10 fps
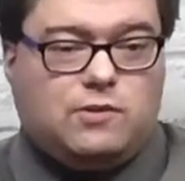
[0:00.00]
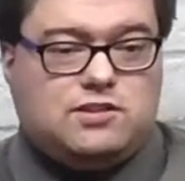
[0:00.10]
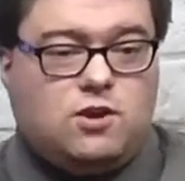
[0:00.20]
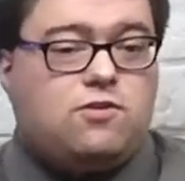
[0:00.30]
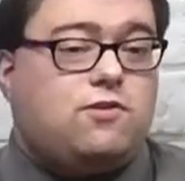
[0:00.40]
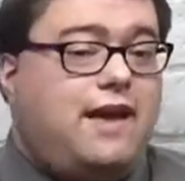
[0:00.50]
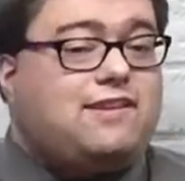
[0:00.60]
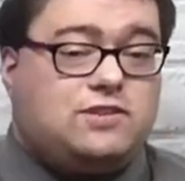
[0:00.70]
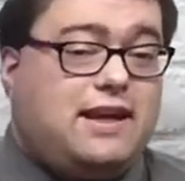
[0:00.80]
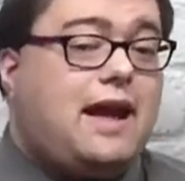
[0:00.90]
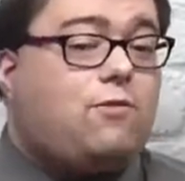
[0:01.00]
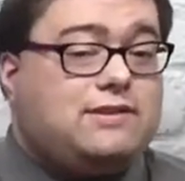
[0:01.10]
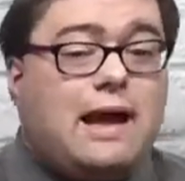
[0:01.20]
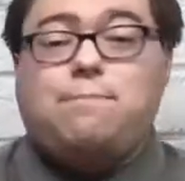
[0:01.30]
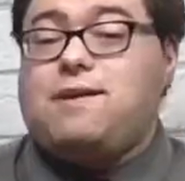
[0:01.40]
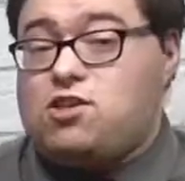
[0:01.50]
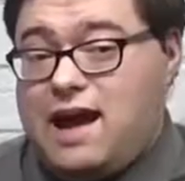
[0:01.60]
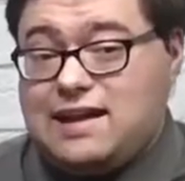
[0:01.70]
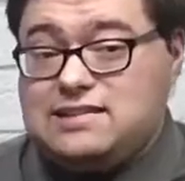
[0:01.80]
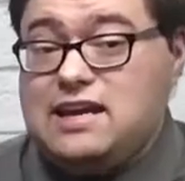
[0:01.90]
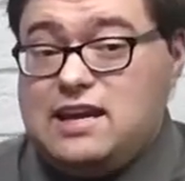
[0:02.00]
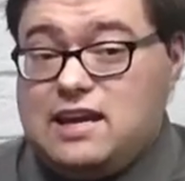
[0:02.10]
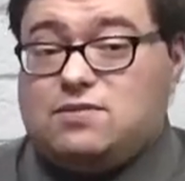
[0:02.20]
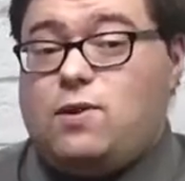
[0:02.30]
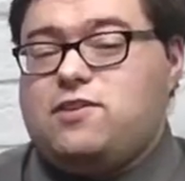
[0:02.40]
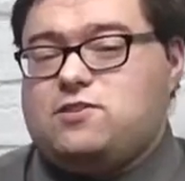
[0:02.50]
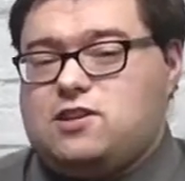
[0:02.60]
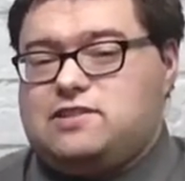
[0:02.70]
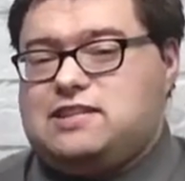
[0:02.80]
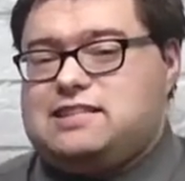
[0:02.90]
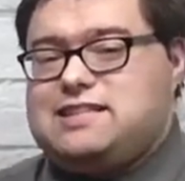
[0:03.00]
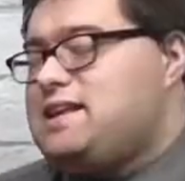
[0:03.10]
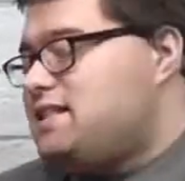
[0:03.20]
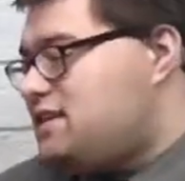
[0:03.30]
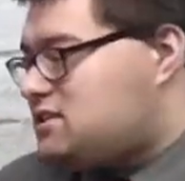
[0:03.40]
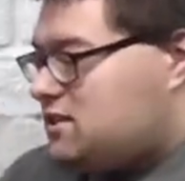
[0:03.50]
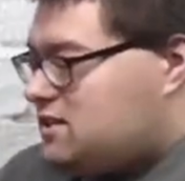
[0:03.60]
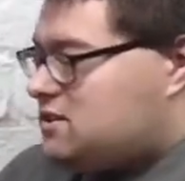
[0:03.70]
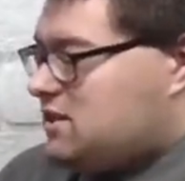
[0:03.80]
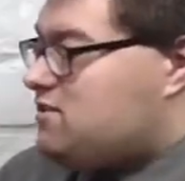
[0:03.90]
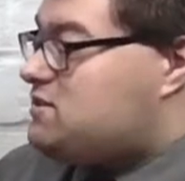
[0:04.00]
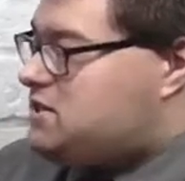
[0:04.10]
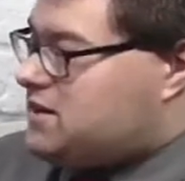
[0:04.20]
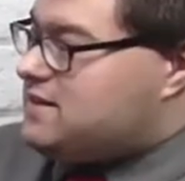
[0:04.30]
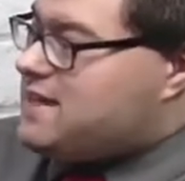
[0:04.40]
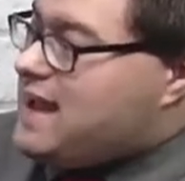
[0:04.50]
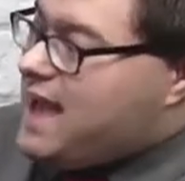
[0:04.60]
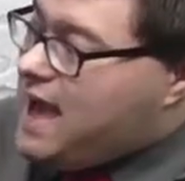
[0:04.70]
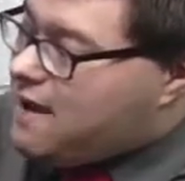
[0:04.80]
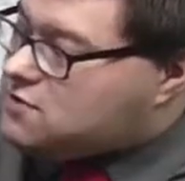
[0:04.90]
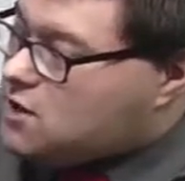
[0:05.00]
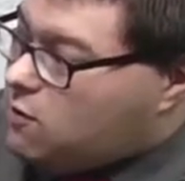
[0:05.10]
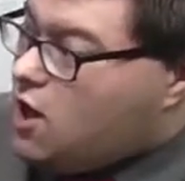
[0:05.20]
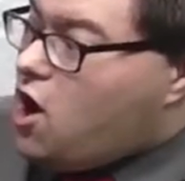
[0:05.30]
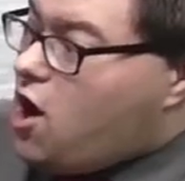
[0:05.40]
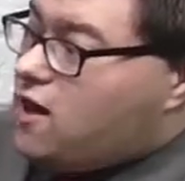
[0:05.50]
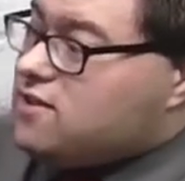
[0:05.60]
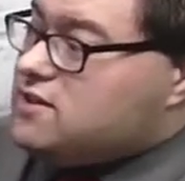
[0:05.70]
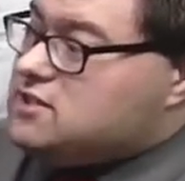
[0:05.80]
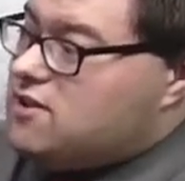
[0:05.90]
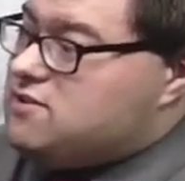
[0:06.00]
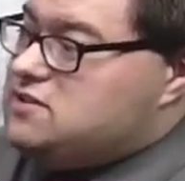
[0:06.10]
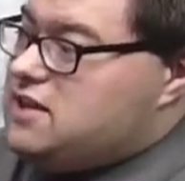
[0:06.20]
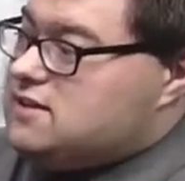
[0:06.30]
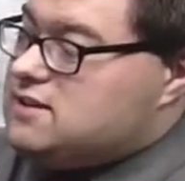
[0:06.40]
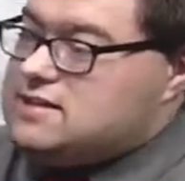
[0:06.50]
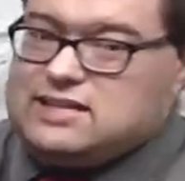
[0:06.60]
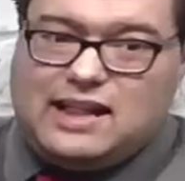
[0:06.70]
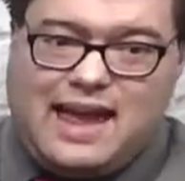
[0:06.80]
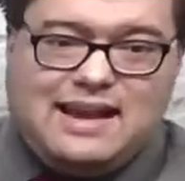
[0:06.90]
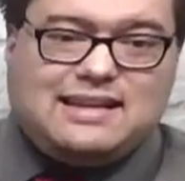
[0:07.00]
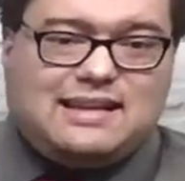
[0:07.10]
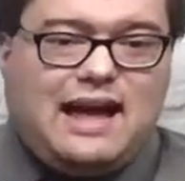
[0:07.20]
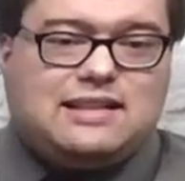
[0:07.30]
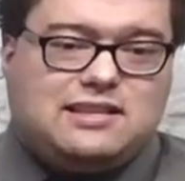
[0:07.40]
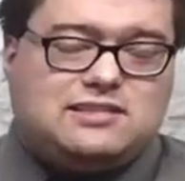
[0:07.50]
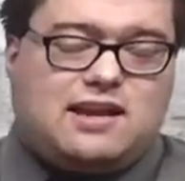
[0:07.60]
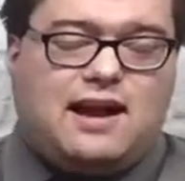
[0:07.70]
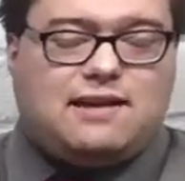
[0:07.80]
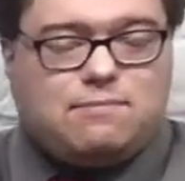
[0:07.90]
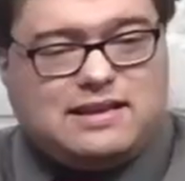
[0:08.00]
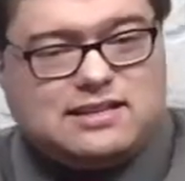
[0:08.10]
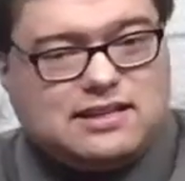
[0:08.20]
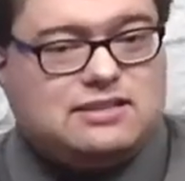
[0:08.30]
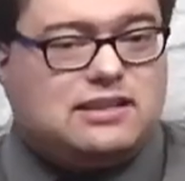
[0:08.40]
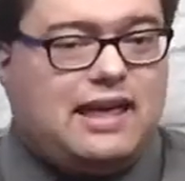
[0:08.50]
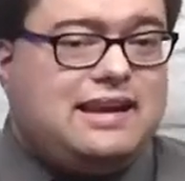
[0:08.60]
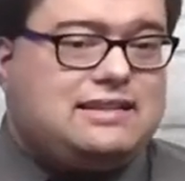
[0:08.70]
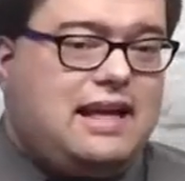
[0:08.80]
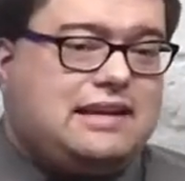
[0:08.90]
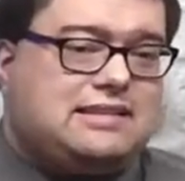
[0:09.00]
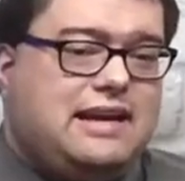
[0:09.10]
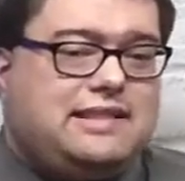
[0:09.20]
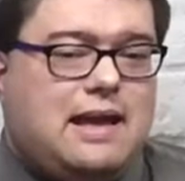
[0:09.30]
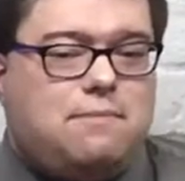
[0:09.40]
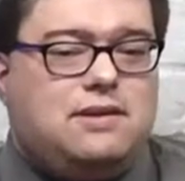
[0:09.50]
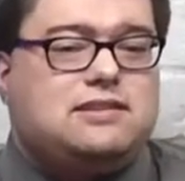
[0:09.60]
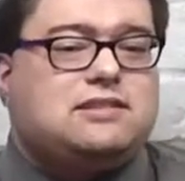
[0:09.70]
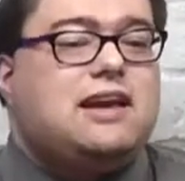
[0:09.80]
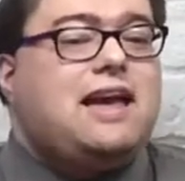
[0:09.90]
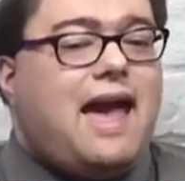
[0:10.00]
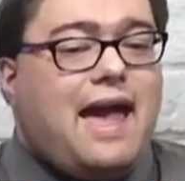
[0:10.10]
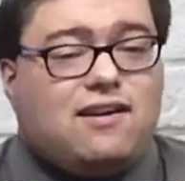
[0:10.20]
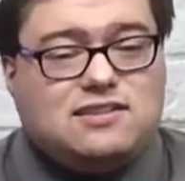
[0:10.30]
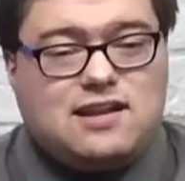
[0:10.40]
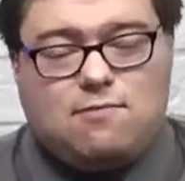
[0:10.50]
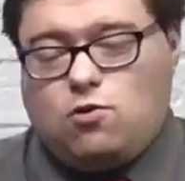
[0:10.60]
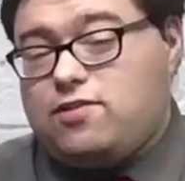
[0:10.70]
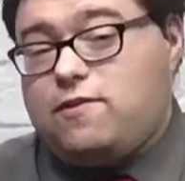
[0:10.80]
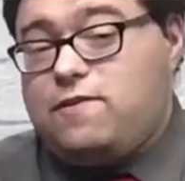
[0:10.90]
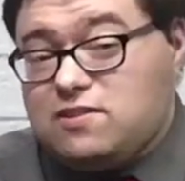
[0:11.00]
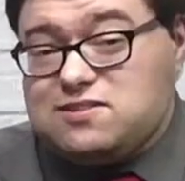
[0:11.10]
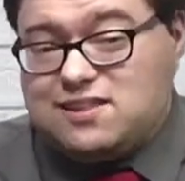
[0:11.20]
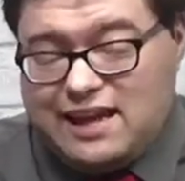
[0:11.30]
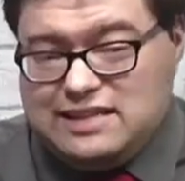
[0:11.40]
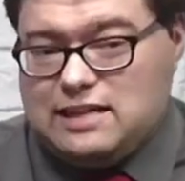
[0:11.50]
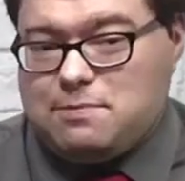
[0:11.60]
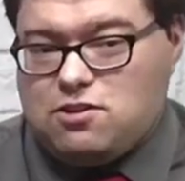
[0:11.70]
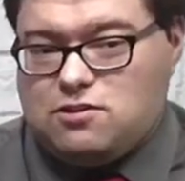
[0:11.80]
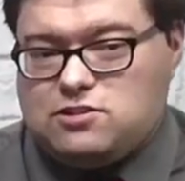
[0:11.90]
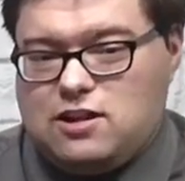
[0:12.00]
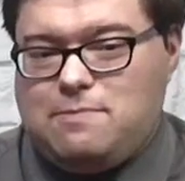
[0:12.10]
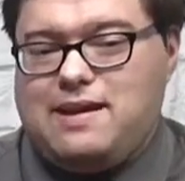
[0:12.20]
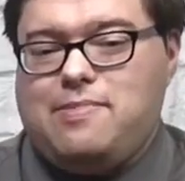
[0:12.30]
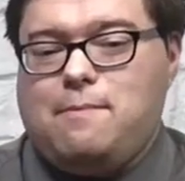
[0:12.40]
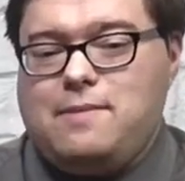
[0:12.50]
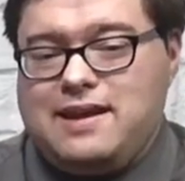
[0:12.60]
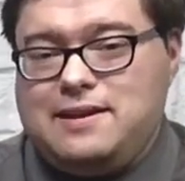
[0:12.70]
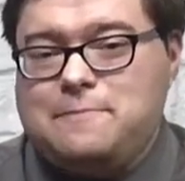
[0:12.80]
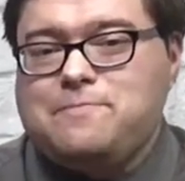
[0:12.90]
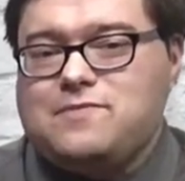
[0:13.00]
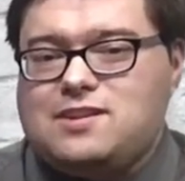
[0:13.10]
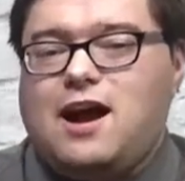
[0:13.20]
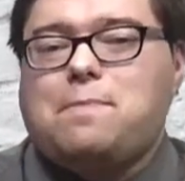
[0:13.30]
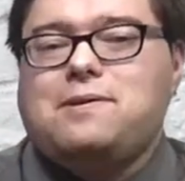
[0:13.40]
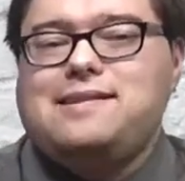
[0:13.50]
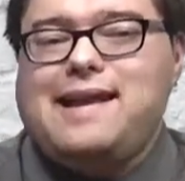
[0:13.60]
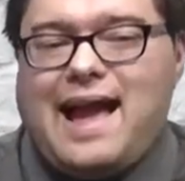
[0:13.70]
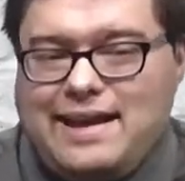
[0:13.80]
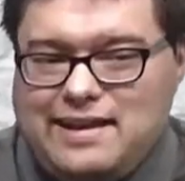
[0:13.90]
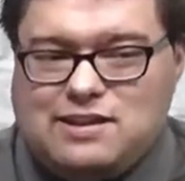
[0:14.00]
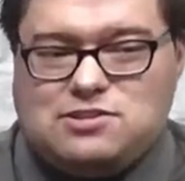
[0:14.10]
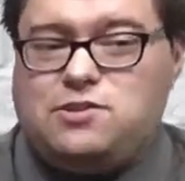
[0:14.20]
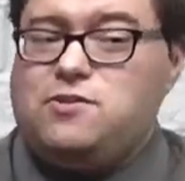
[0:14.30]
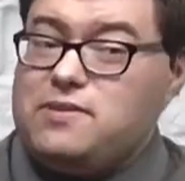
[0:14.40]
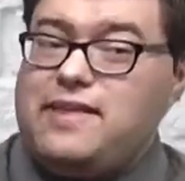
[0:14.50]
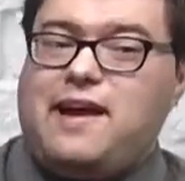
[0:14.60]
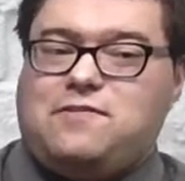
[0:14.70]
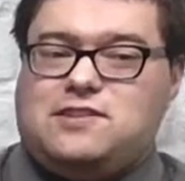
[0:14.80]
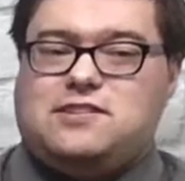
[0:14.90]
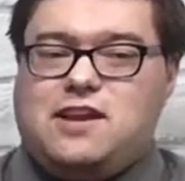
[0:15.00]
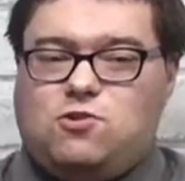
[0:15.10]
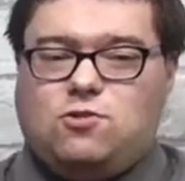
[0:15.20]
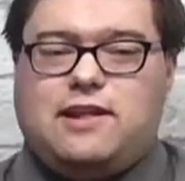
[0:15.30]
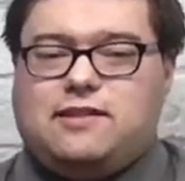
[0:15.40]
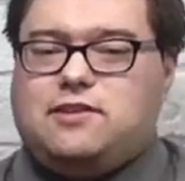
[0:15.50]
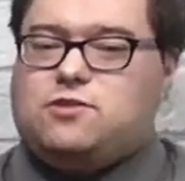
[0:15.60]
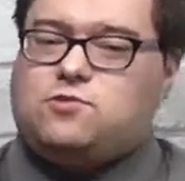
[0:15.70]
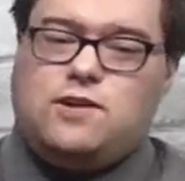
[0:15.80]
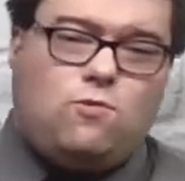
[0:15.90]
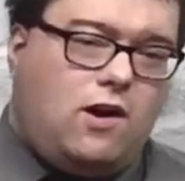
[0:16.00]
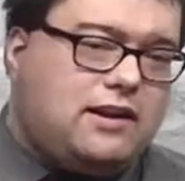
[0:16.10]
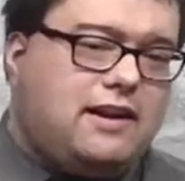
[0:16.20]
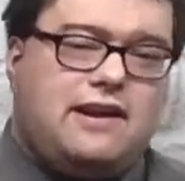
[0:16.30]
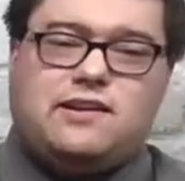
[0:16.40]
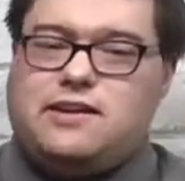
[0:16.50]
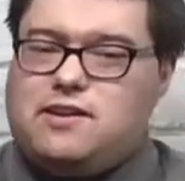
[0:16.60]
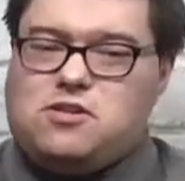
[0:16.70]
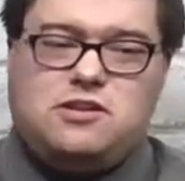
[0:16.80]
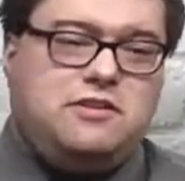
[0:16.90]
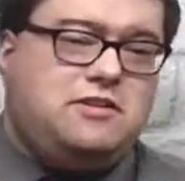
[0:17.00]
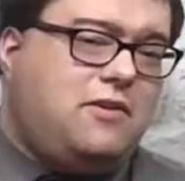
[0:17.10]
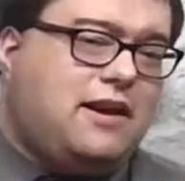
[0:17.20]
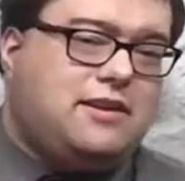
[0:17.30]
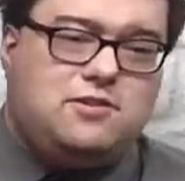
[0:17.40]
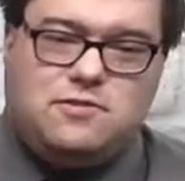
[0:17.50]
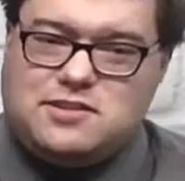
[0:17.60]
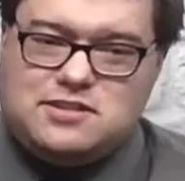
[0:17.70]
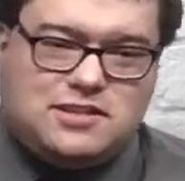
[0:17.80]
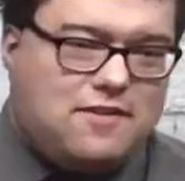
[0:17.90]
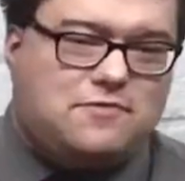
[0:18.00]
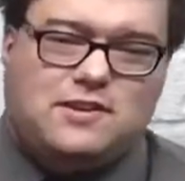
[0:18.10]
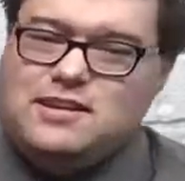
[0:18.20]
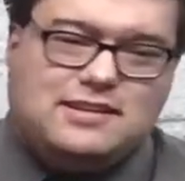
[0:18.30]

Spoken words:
We told you yesterday I would not be shocked if the Weather Service extended this into the southern tier, and they have. So all of the southern tier until 8 o'clock, until 8 o'clock tonight. That means air temp or the feels like temperatures could be in the mid to upper 90s. So you really have to stay cool out there. Drink water, air conditioning. You know how to do this stuff.